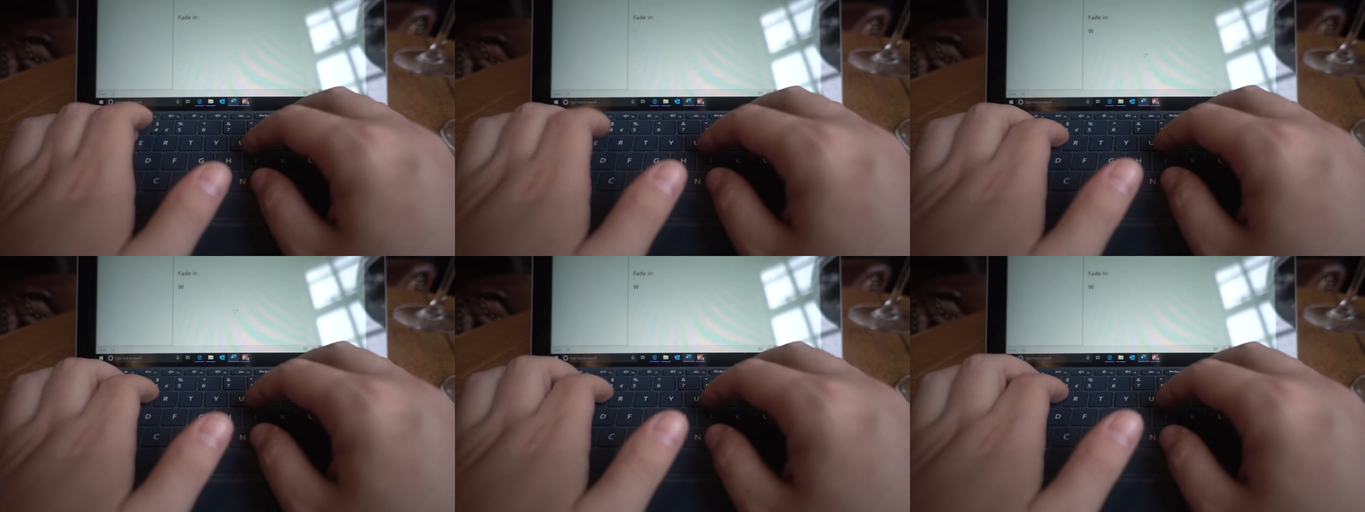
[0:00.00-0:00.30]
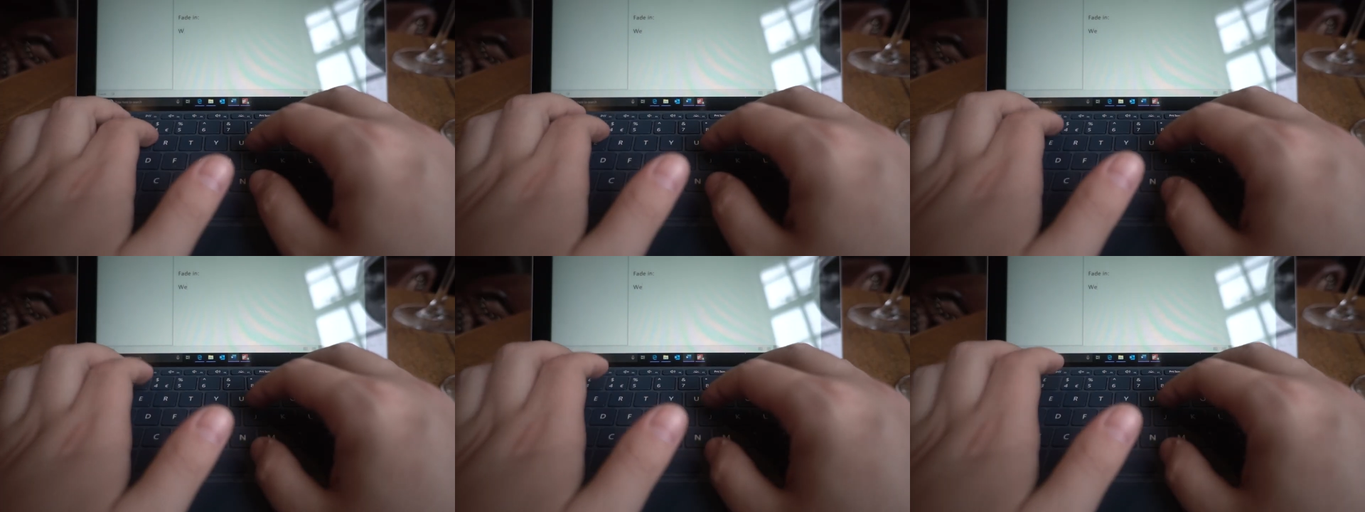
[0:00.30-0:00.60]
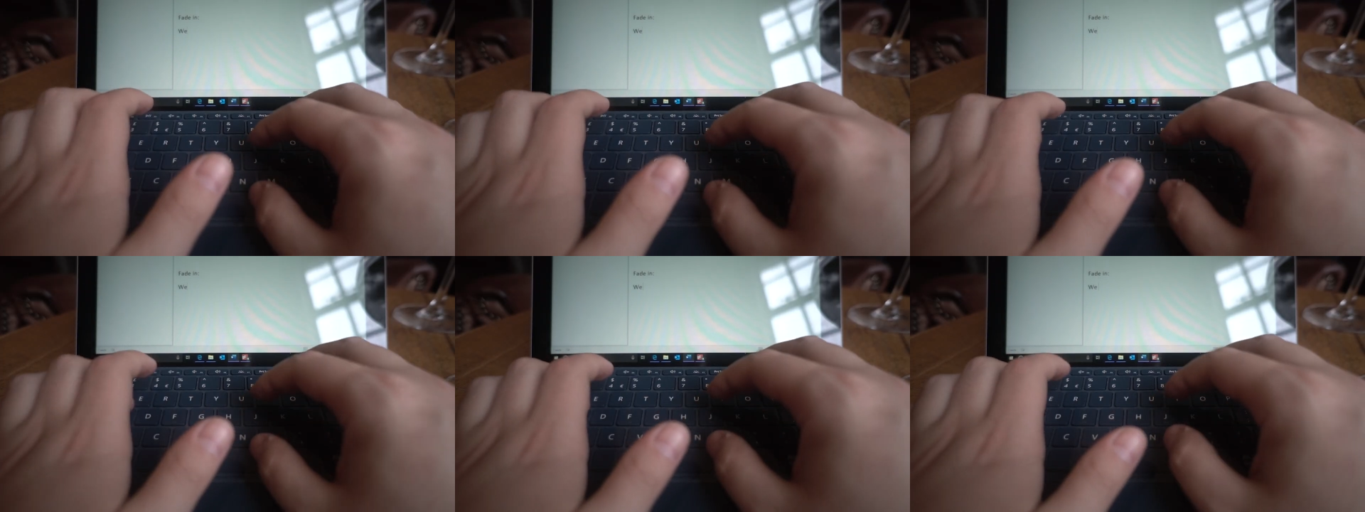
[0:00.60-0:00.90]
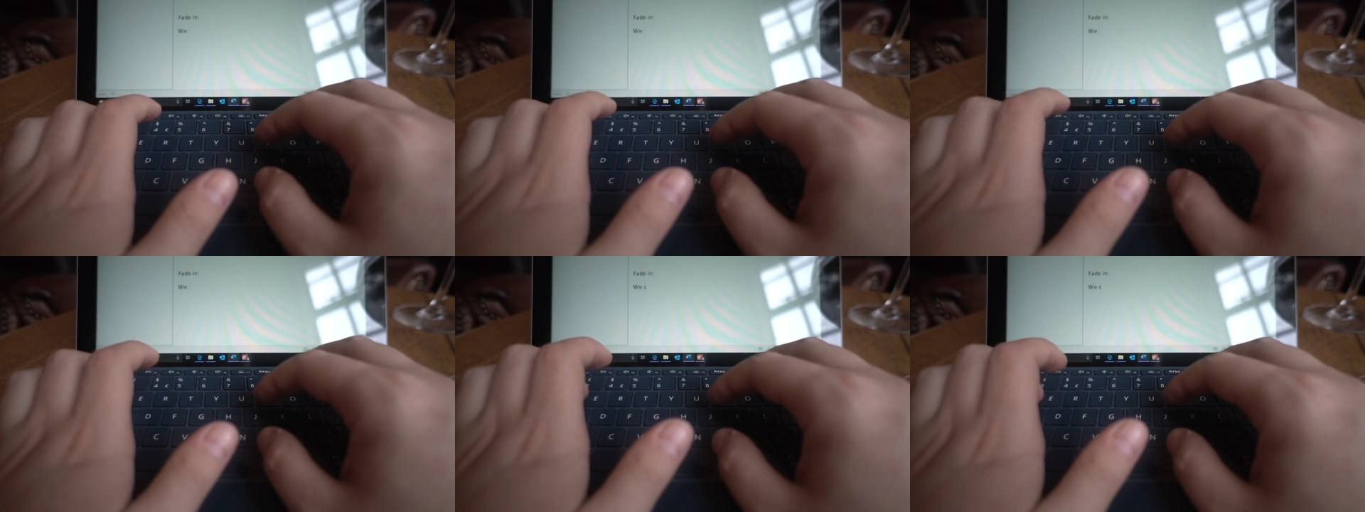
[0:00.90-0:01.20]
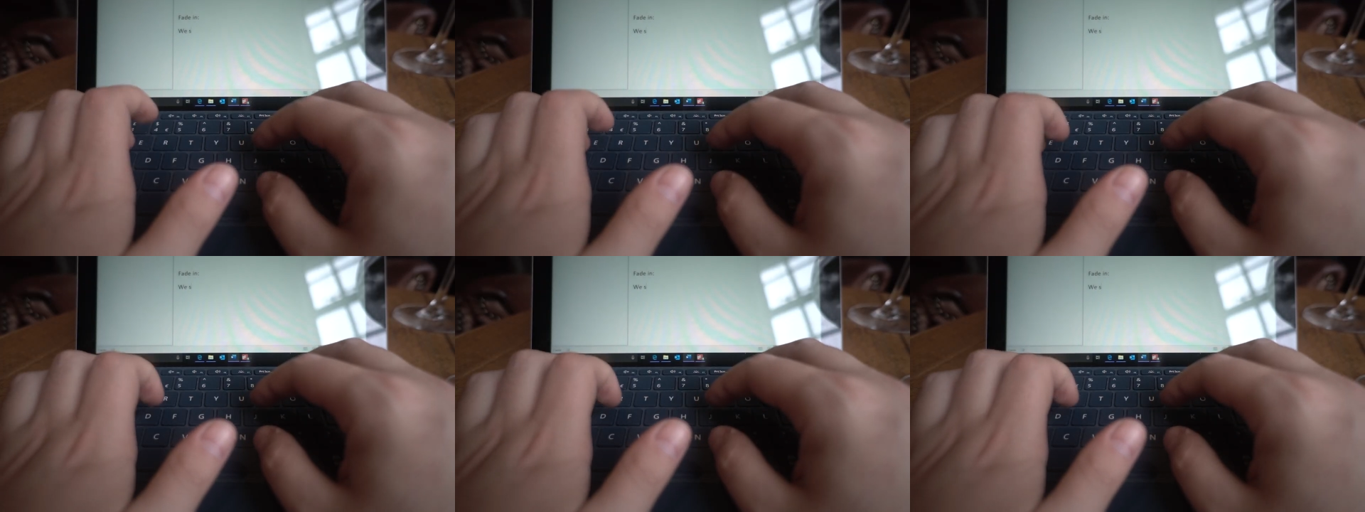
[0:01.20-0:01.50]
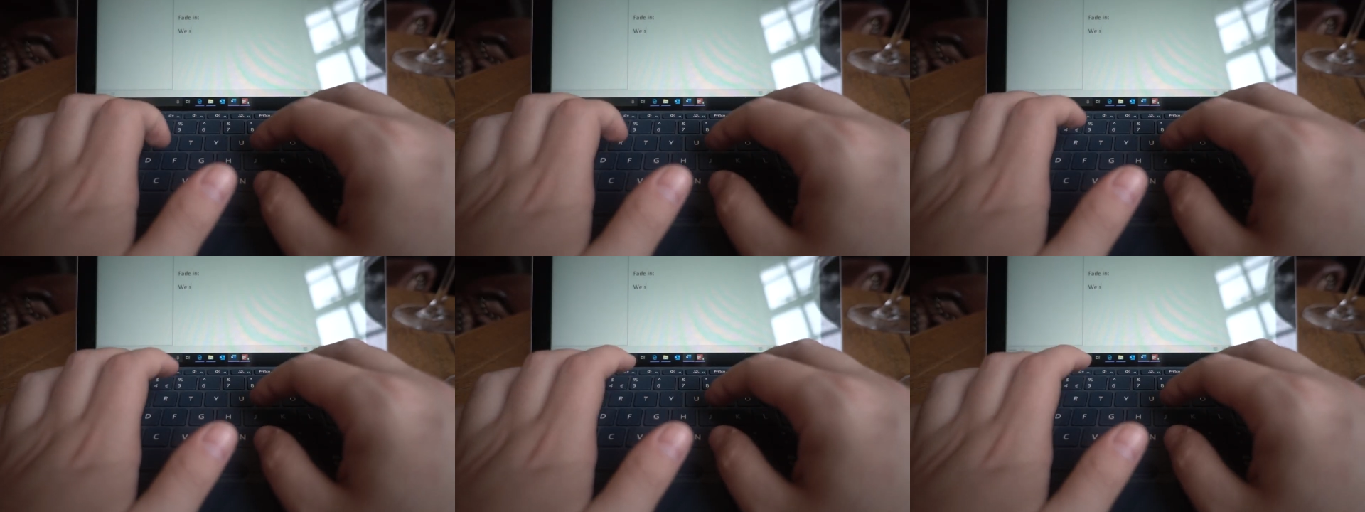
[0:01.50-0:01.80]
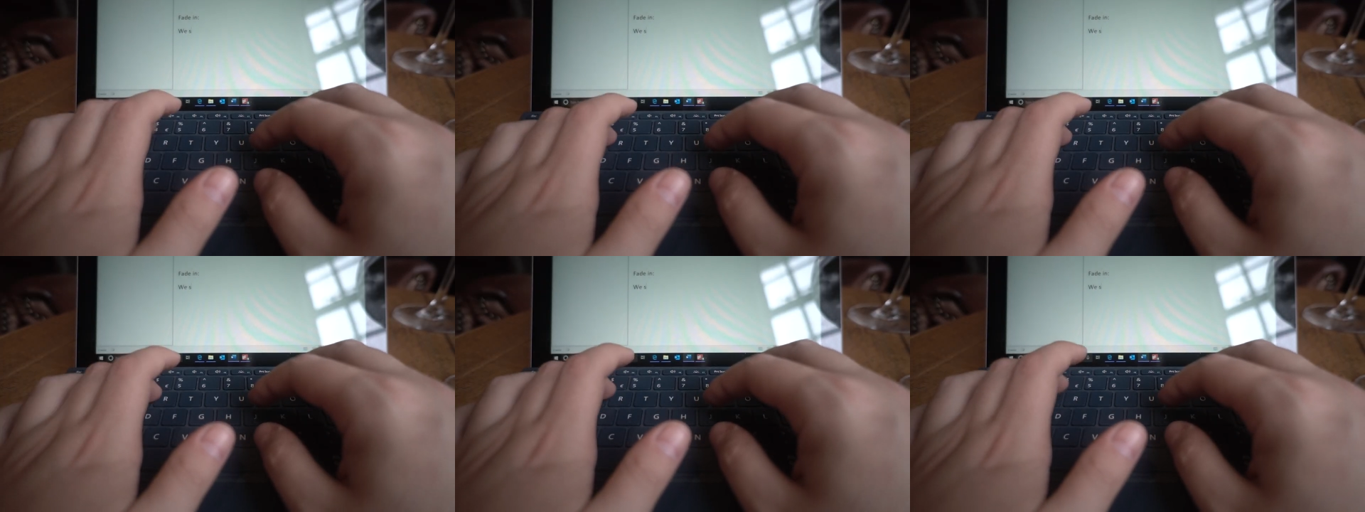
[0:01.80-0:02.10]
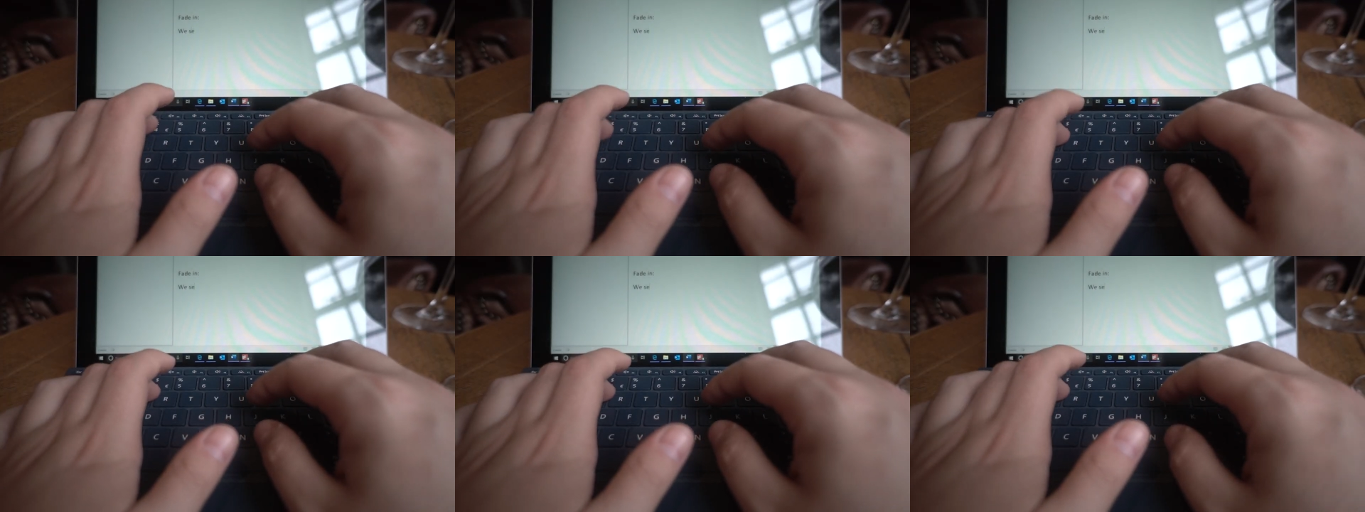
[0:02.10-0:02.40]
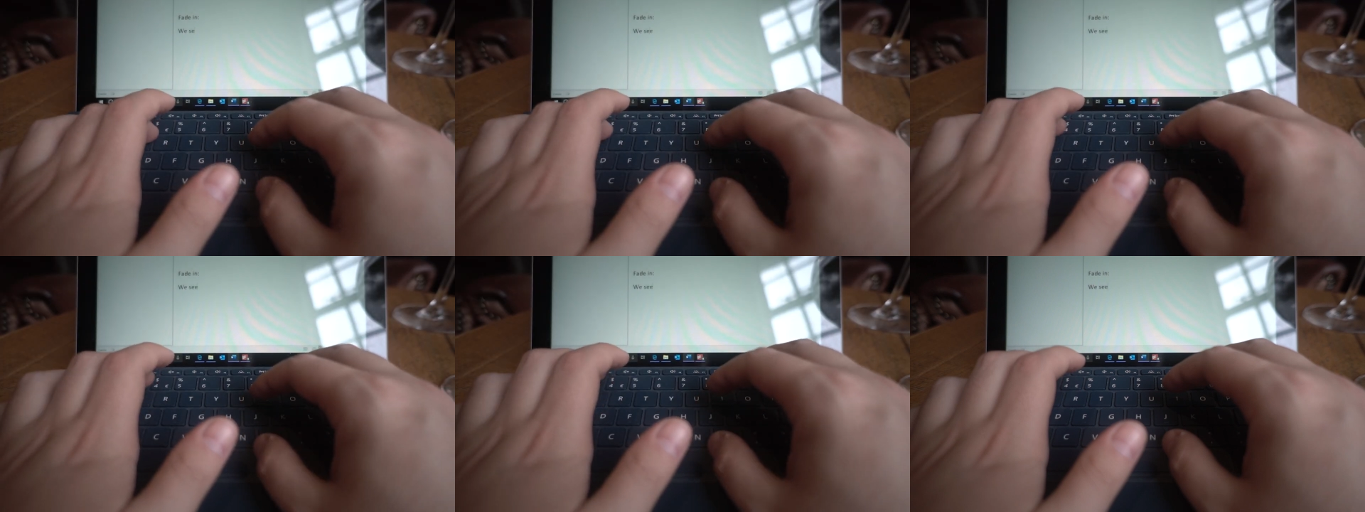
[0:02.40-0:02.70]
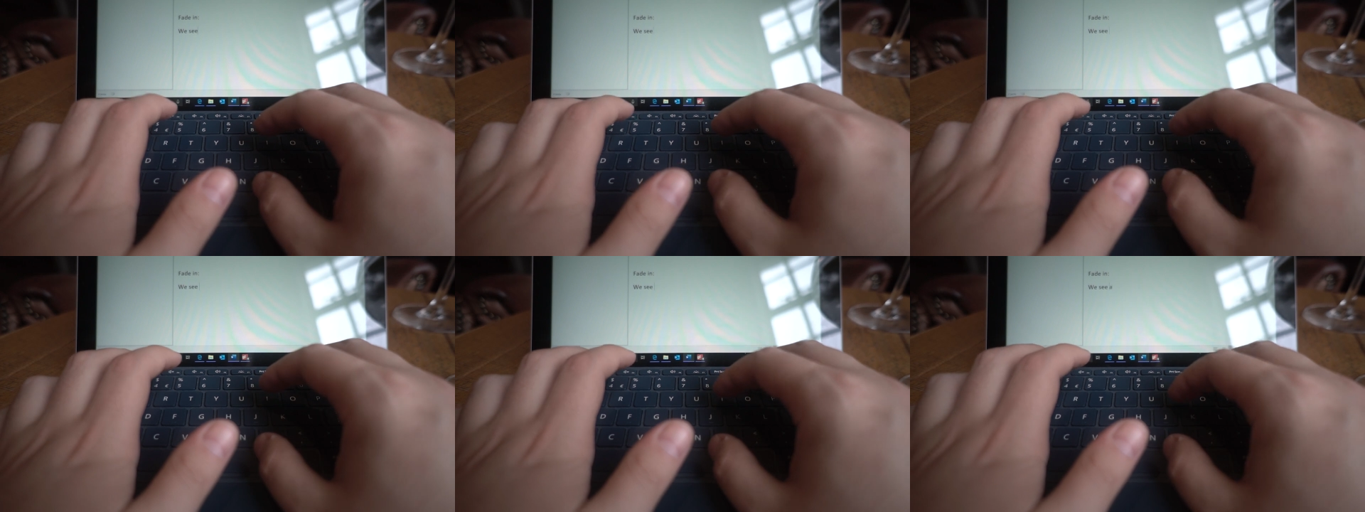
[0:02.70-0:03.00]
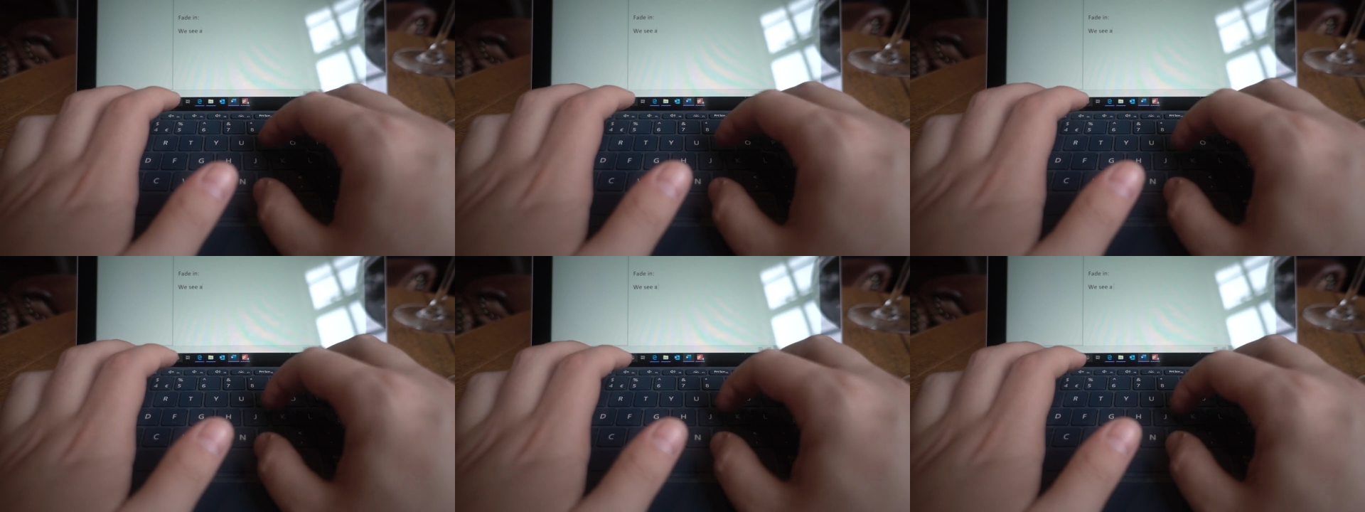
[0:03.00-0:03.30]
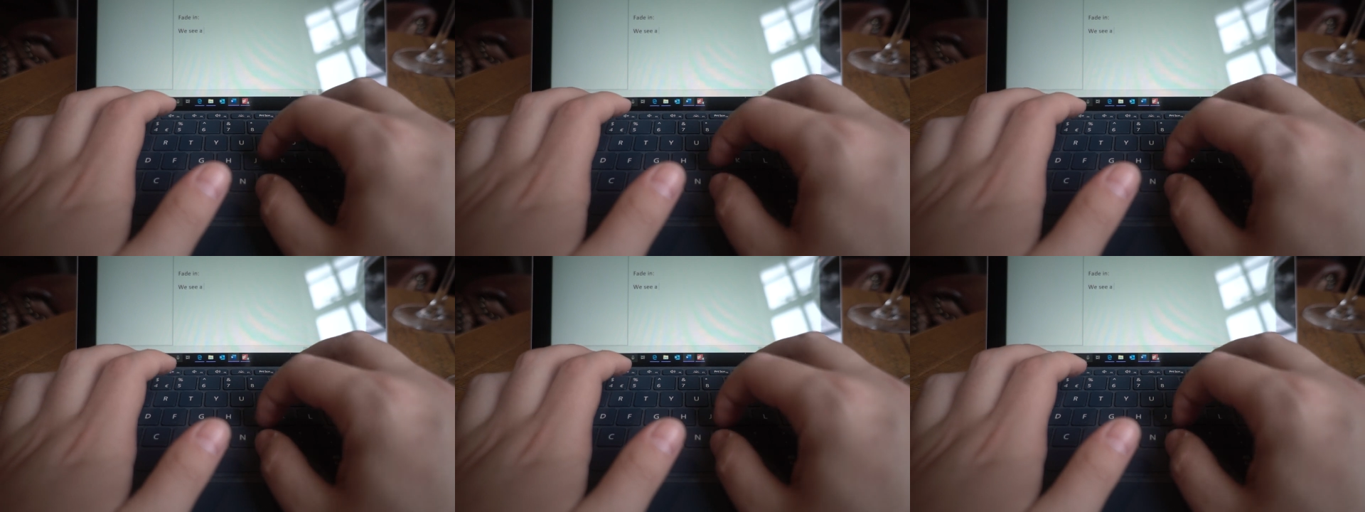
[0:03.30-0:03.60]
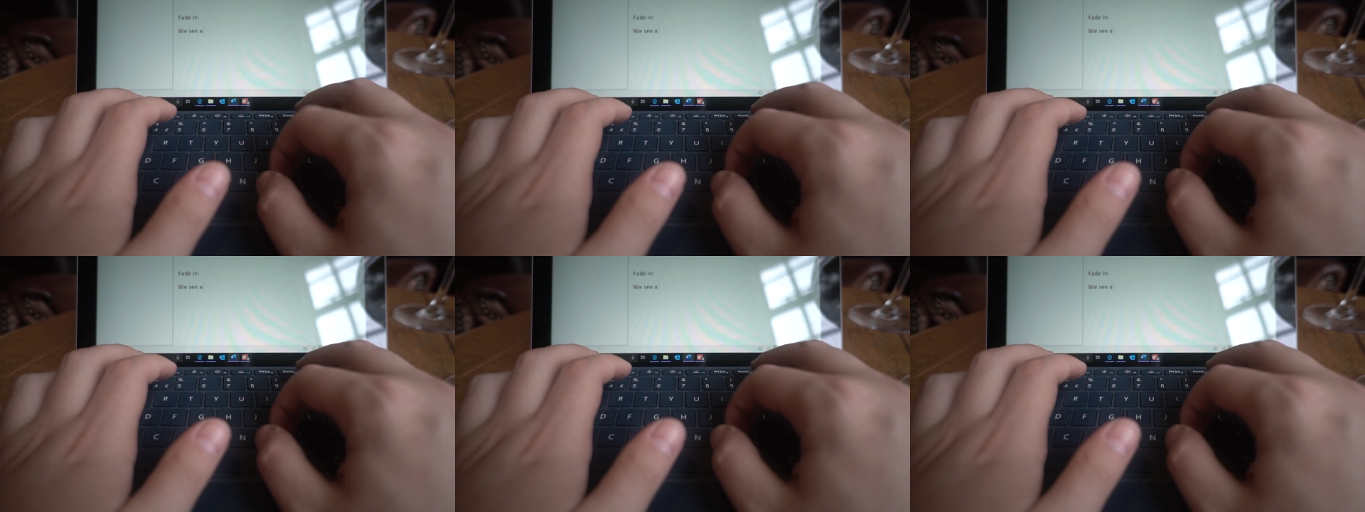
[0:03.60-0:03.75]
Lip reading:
No face is visible, so there are no lips to read.